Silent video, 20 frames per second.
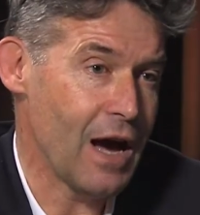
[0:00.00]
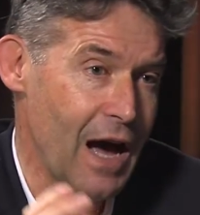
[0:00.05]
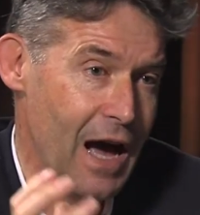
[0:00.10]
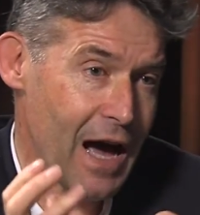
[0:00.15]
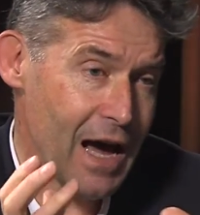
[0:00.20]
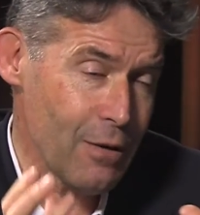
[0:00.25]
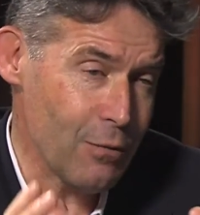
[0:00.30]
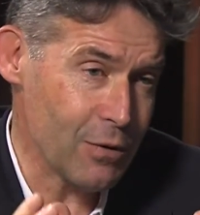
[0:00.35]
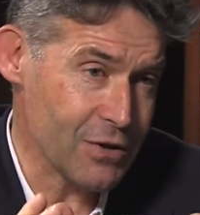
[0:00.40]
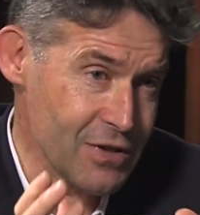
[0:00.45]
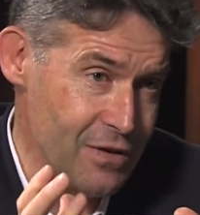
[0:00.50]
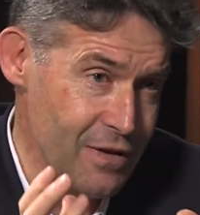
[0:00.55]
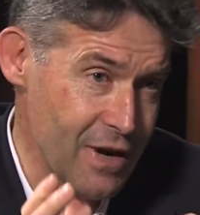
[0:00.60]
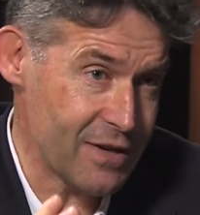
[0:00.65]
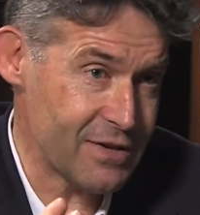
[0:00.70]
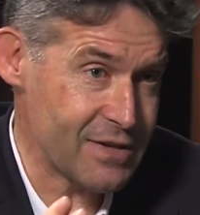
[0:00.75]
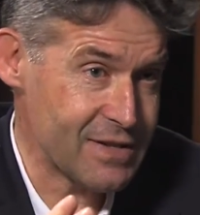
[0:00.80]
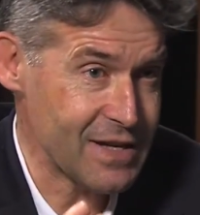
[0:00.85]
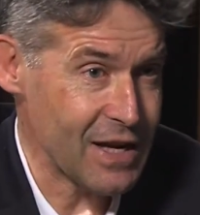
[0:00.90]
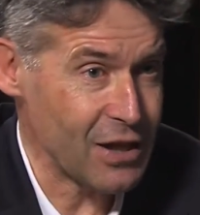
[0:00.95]
I wasn't there
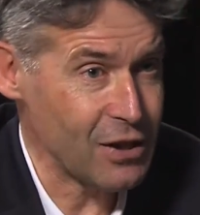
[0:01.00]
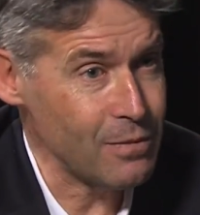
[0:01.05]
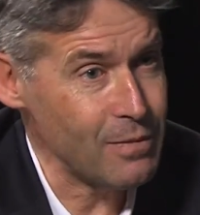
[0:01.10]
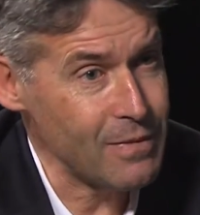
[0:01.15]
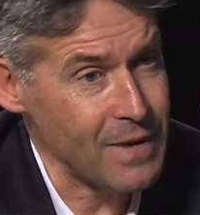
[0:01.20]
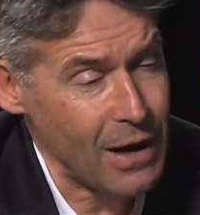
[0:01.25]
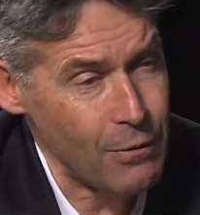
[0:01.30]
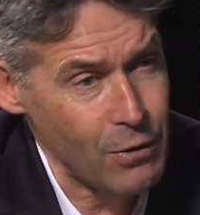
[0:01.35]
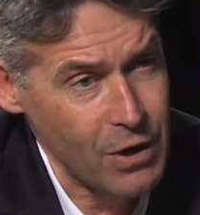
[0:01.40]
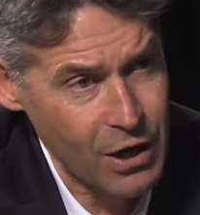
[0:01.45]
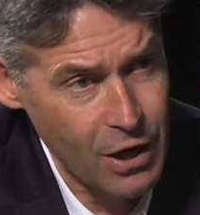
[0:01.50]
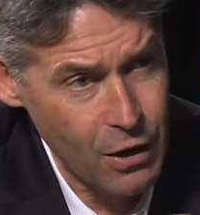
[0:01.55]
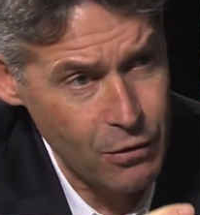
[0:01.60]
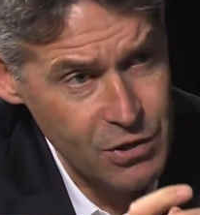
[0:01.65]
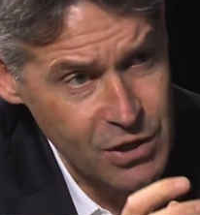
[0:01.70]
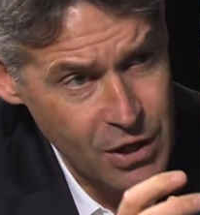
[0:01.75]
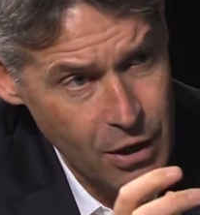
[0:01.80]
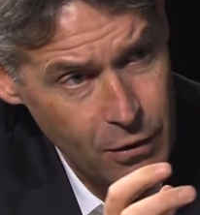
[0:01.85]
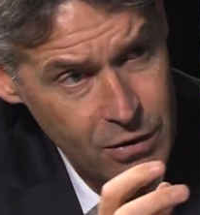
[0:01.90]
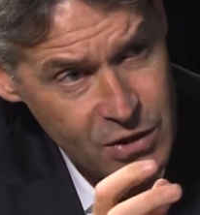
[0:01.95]
to tell them how a
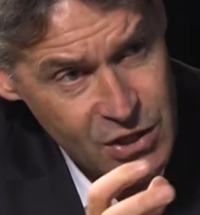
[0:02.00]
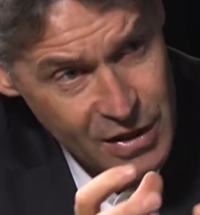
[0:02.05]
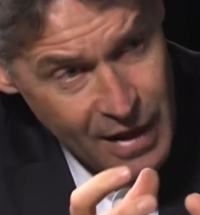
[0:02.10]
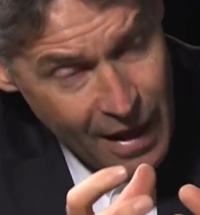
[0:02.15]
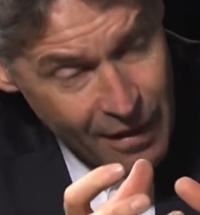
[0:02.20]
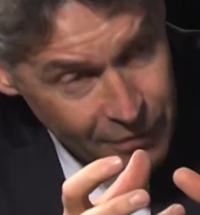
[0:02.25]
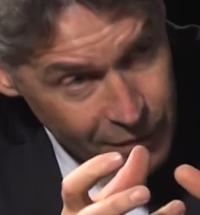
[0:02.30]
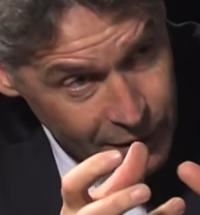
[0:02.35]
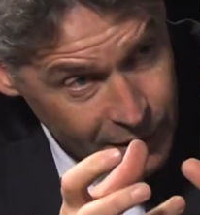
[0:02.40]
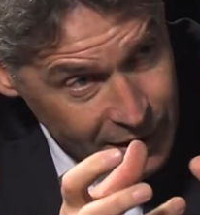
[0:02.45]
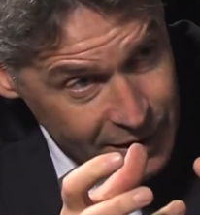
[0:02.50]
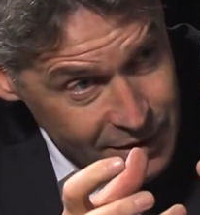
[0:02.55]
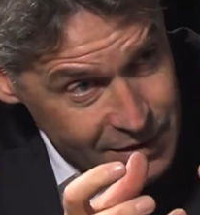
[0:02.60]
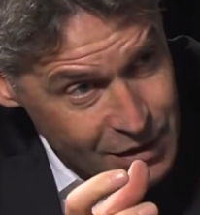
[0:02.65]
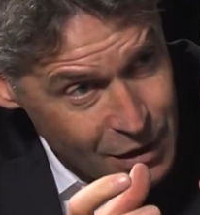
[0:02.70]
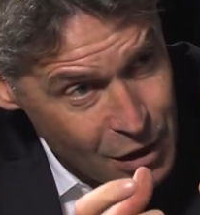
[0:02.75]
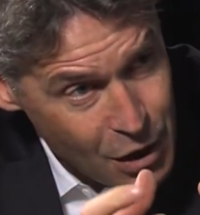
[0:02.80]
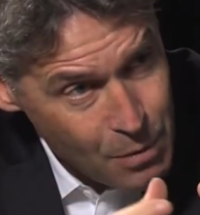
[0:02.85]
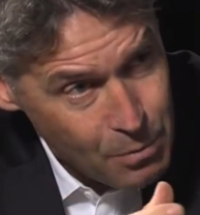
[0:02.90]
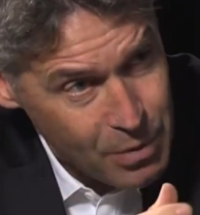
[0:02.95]
coach coaches an athlete,
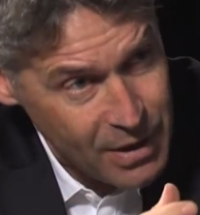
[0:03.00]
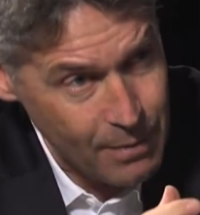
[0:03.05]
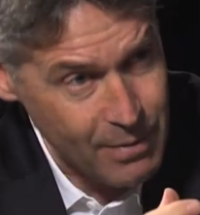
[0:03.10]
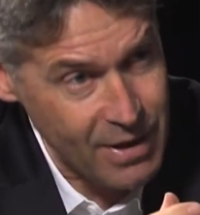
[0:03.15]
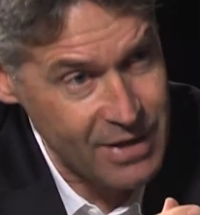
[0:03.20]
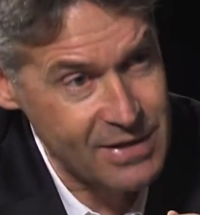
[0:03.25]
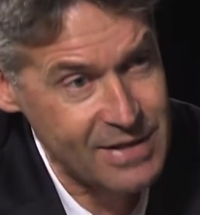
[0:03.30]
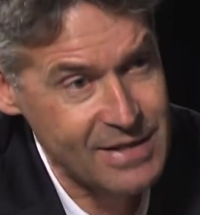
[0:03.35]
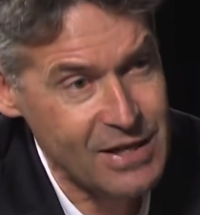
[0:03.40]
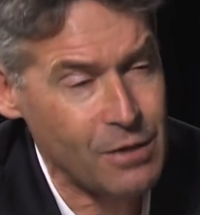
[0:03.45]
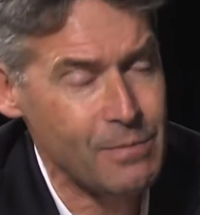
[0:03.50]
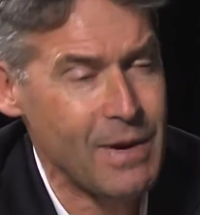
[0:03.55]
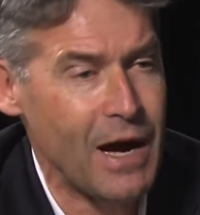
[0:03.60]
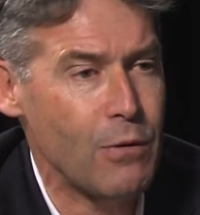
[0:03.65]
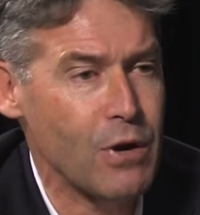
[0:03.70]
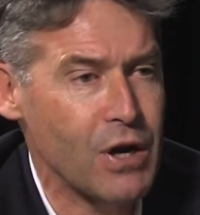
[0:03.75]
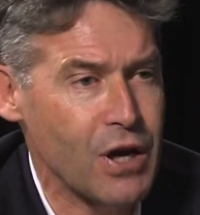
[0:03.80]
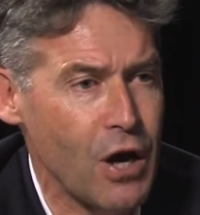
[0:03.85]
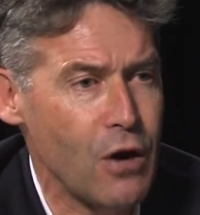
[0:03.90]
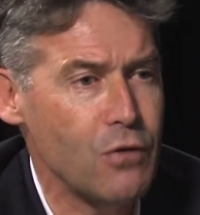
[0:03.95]
but I'm there to tell them how
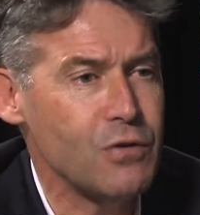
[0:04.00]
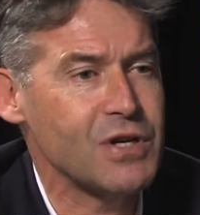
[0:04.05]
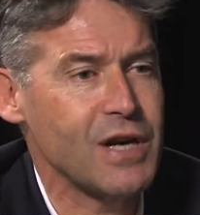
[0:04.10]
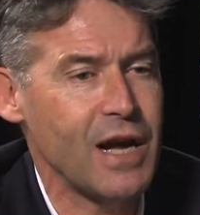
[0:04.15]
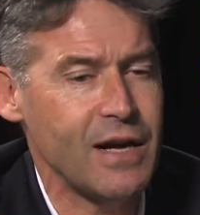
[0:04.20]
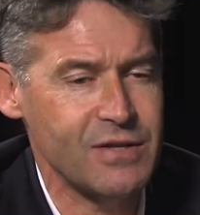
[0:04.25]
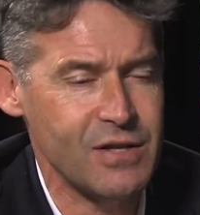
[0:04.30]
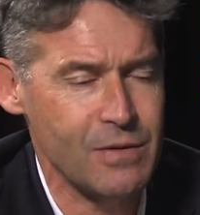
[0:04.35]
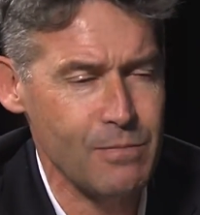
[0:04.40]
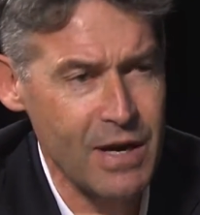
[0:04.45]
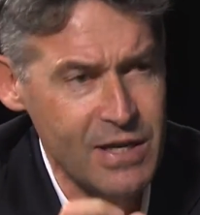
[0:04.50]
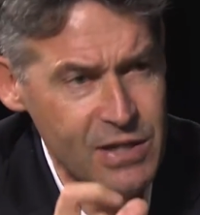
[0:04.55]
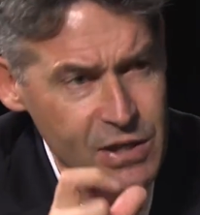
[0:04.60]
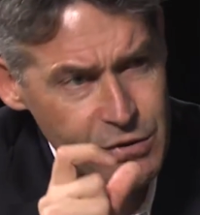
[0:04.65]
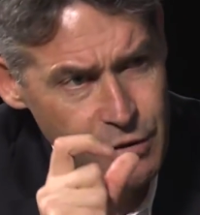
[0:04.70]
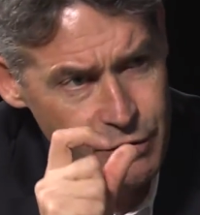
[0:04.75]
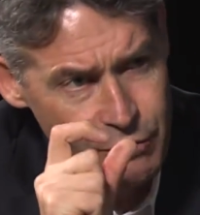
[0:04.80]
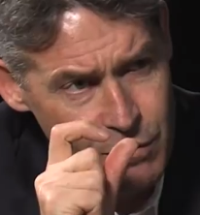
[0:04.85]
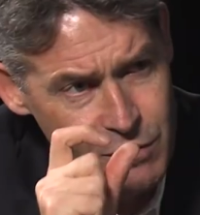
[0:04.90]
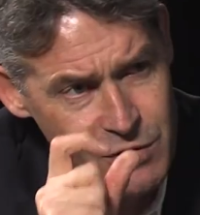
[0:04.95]
a coach gets a
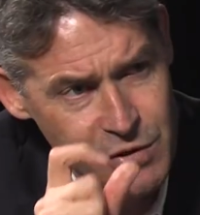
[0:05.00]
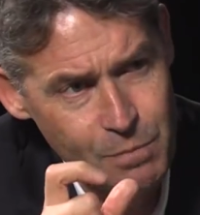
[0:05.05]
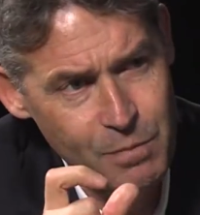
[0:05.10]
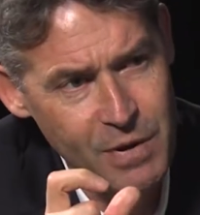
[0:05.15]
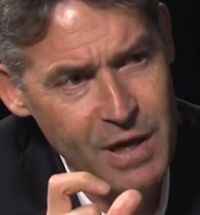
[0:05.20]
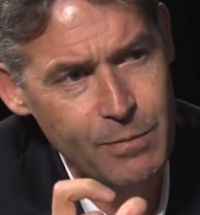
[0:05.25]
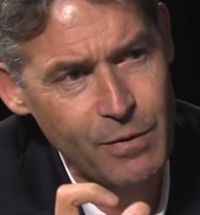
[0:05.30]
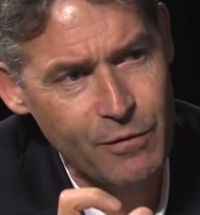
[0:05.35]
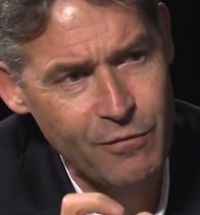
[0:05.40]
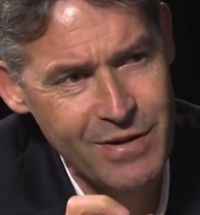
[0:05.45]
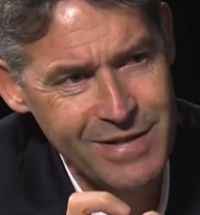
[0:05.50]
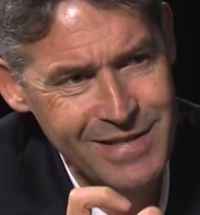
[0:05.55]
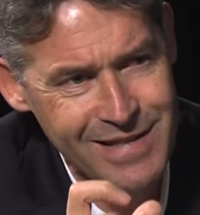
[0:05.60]
message through to people very